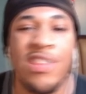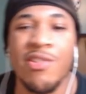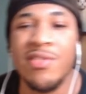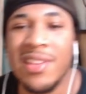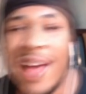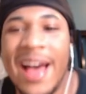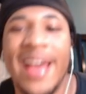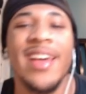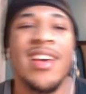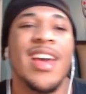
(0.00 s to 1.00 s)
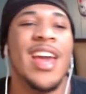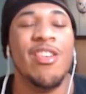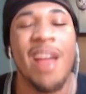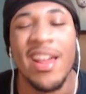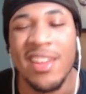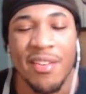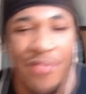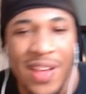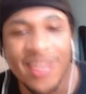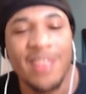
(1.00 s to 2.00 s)
to use a lot and they're hella
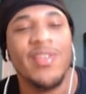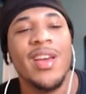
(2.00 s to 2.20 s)
effective.